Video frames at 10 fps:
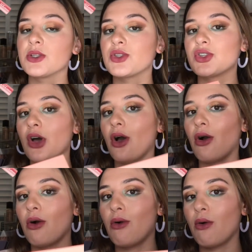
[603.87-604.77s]

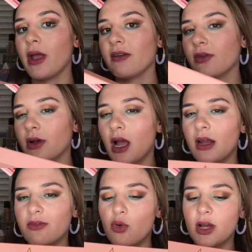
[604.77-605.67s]
So if you're
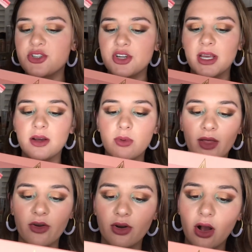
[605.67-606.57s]
kind of questioning
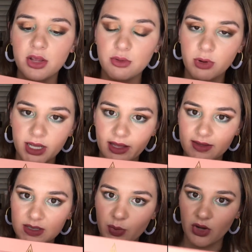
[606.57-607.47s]
whether or not you want to get
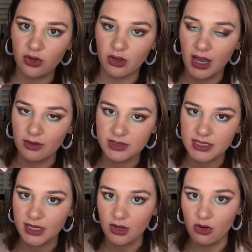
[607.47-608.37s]
this bundle, I would
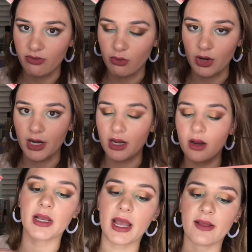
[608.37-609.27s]
say go for it.
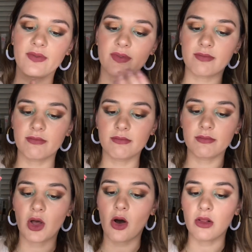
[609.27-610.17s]
Again,
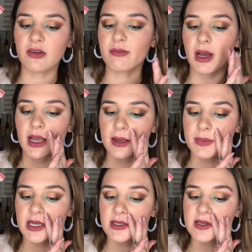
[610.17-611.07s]
all of my
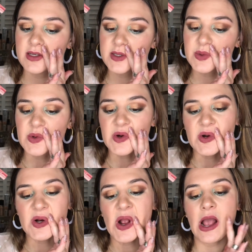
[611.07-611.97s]
opinions
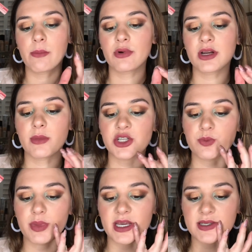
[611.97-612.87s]
were pretty
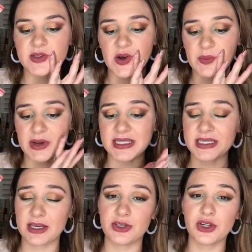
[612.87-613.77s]
much based on my
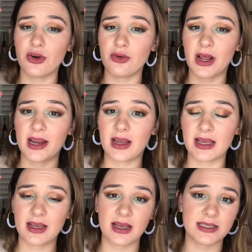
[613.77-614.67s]
skin tone.
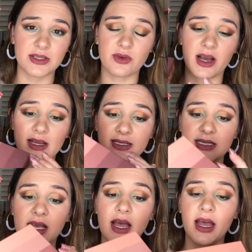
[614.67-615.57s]
As you
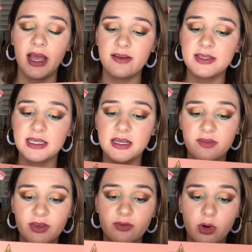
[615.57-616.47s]
guys have seen
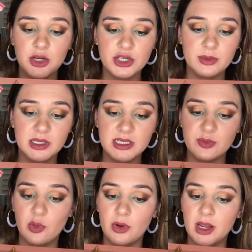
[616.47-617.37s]
if you've watched up to this
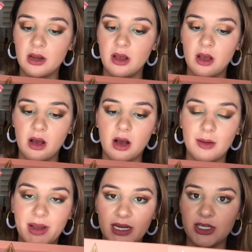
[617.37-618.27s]
point,
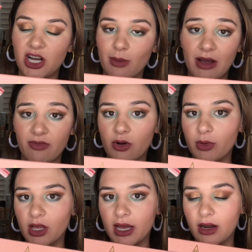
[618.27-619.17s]
I didn't talk about
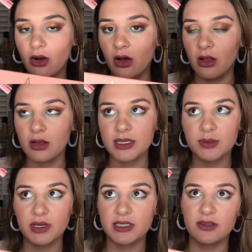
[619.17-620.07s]
formula at all. It's
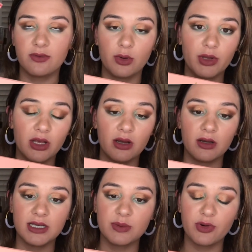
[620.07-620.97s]
because the
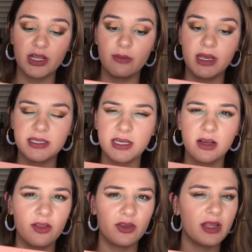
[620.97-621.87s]
formula is pretty amazing.
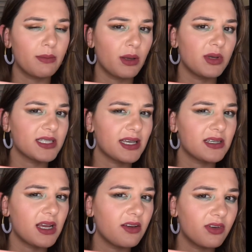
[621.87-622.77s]
Other than maybe Skin
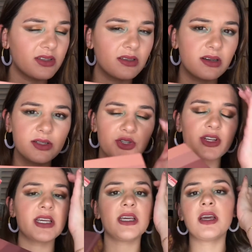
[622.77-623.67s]
Tight felt a little
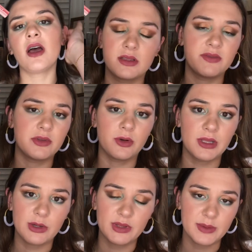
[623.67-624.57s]
streaky, the Velour
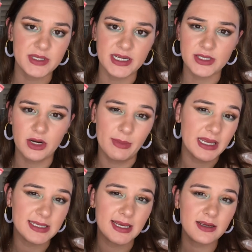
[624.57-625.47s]
Liquid Lipsticks are
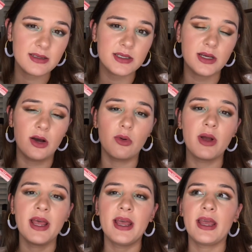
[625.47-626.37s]
amazing. So
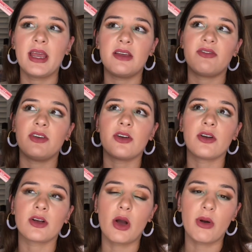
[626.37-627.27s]
if
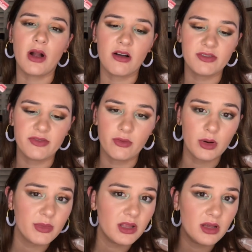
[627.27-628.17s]
you're going off of
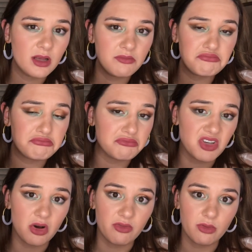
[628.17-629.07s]
formula,
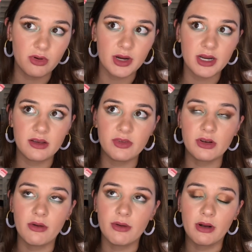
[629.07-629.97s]
go for it. If you're
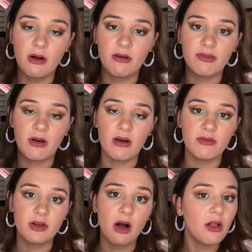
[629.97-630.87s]
going off
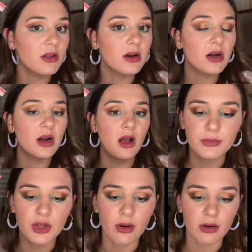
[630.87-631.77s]
of color,
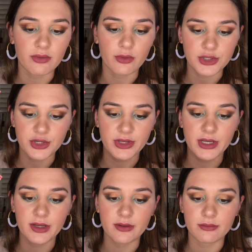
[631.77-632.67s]
you know,
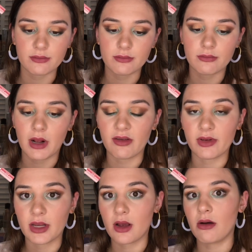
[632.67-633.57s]
unfortunately my
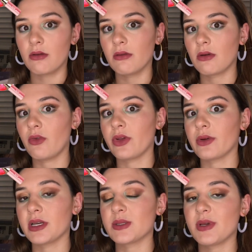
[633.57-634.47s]
video only
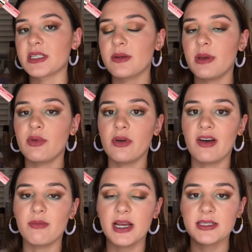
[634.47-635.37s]
really speaks to people who
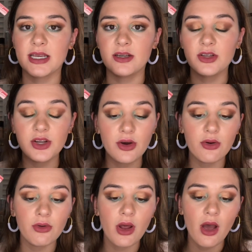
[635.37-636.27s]
have my skin
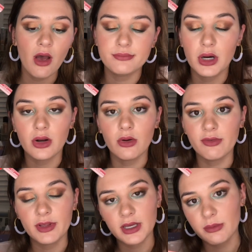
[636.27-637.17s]
tone, but
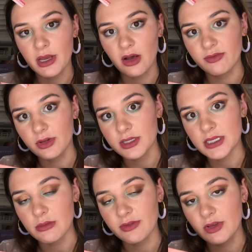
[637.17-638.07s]
hopefully it could be helpful to
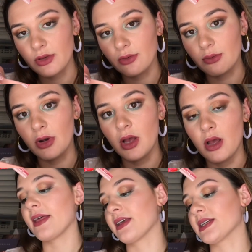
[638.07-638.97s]
some of you.
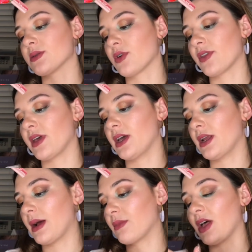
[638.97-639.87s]
I think it's worth
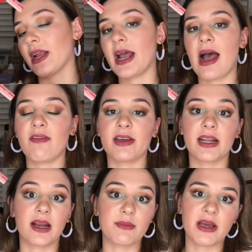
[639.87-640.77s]
it. I'm glad I have it,
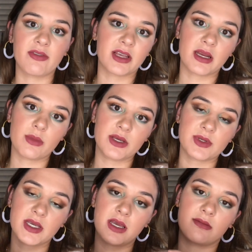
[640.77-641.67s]
and I'm definitely gonna be
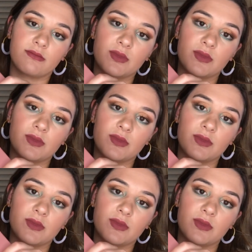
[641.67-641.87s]
using it.